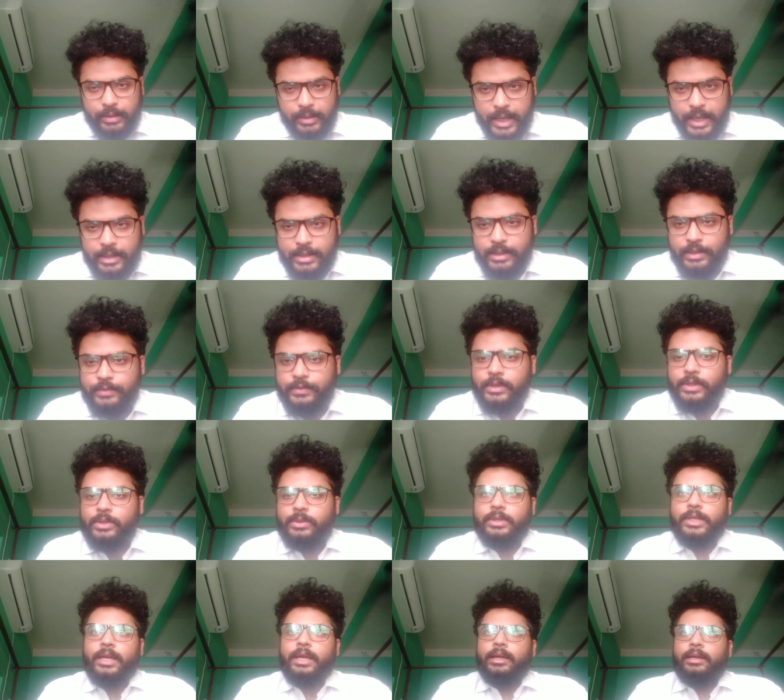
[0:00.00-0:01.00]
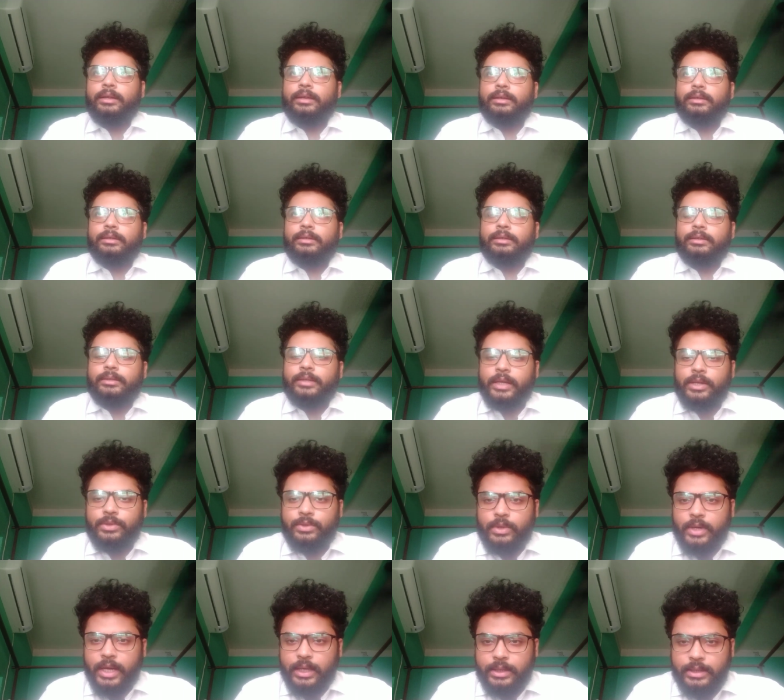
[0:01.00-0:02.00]
that's it for today the
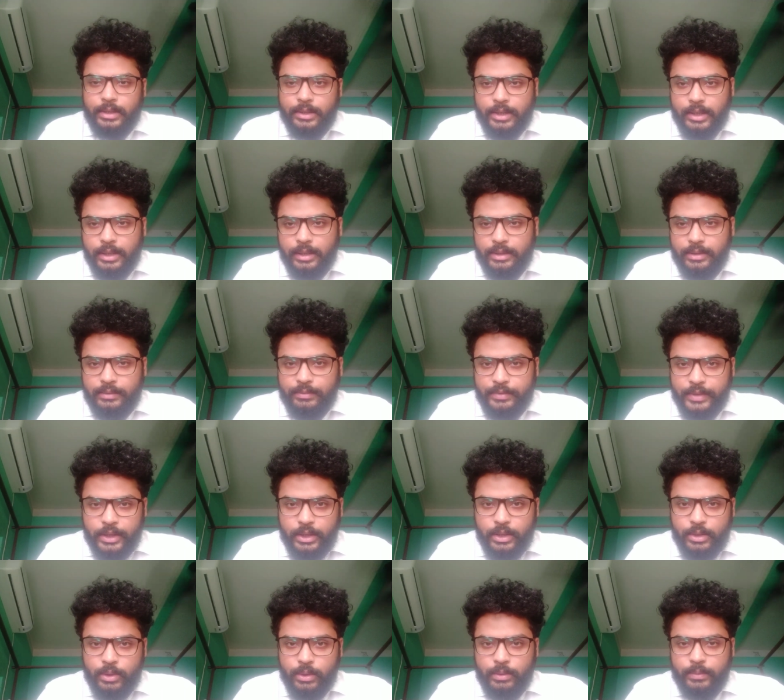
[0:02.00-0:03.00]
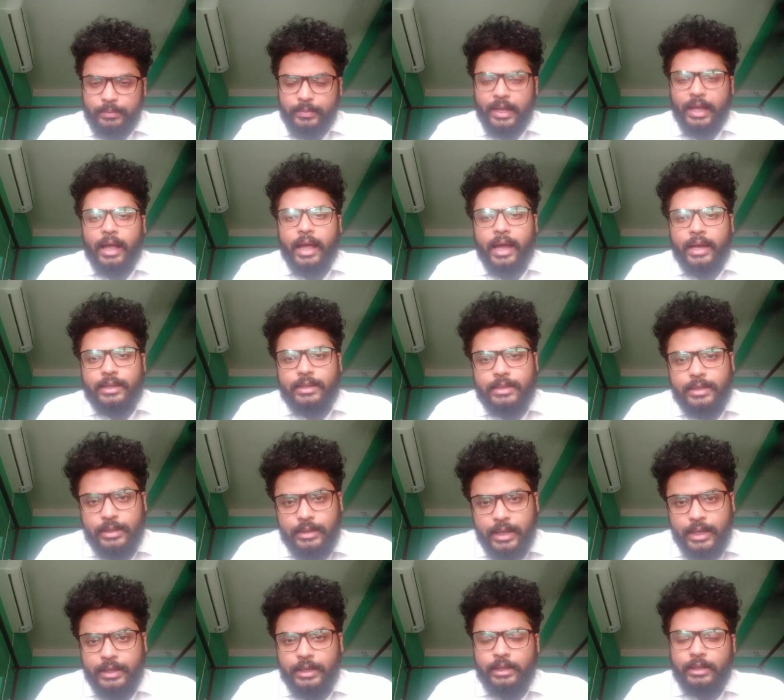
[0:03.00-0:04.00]
introductory video and
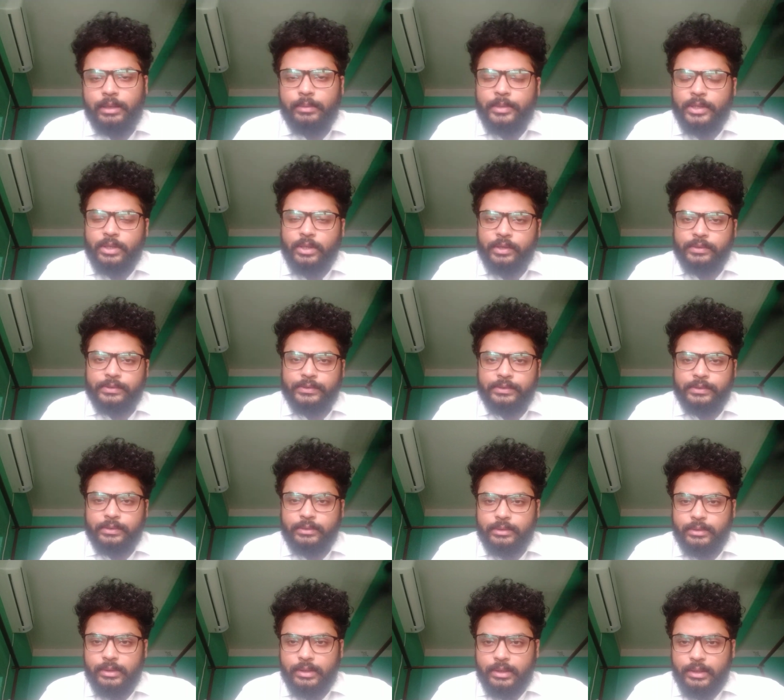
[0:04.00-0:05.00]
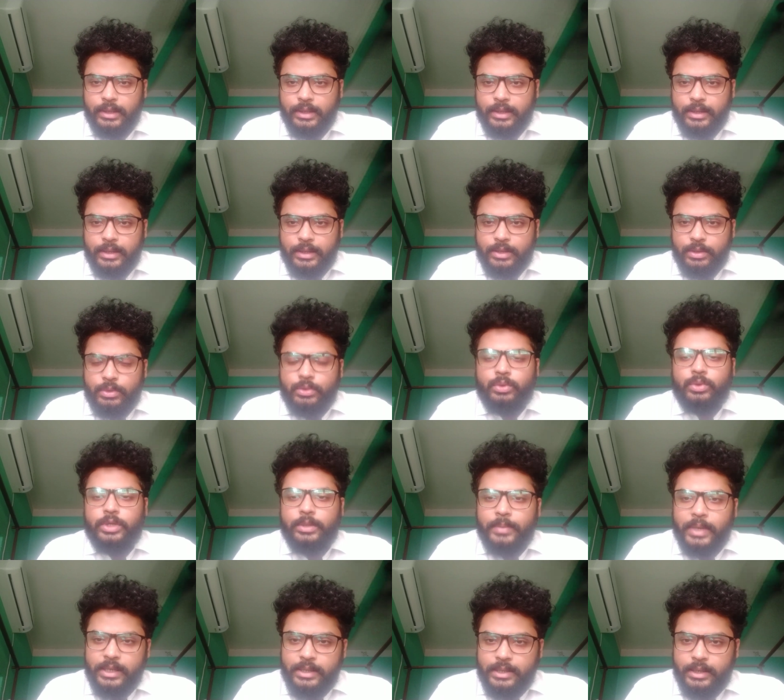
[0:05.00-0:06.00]
a little bit of
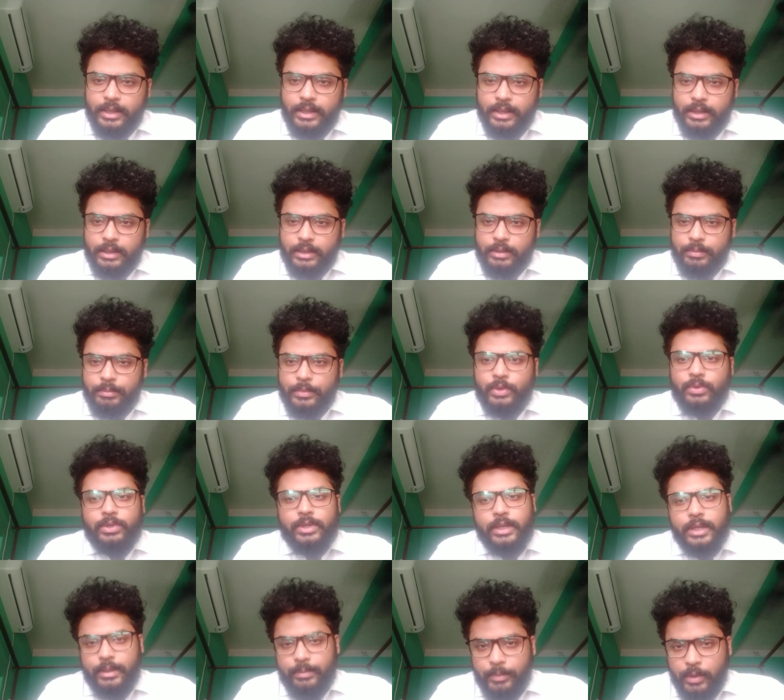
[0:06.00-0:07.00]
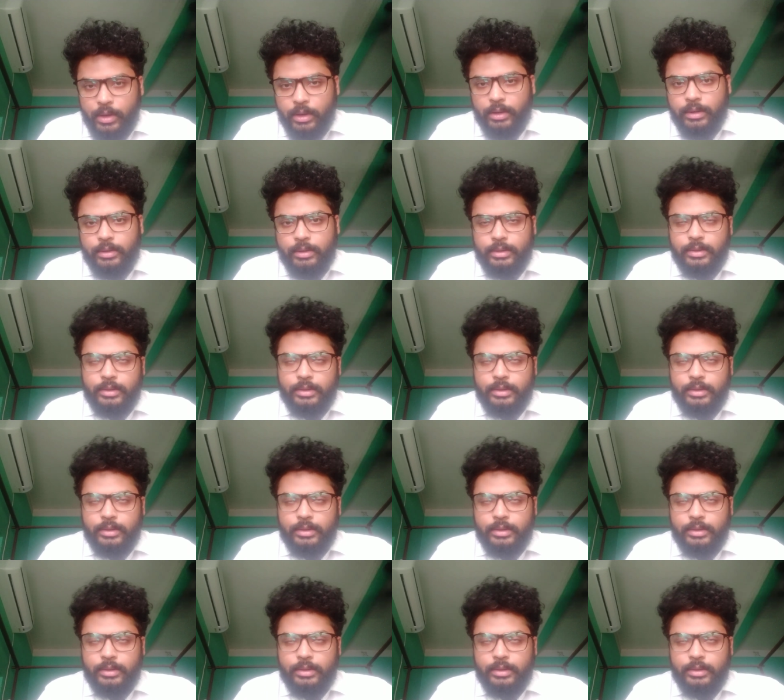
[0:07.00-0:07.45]
rudimentary music upon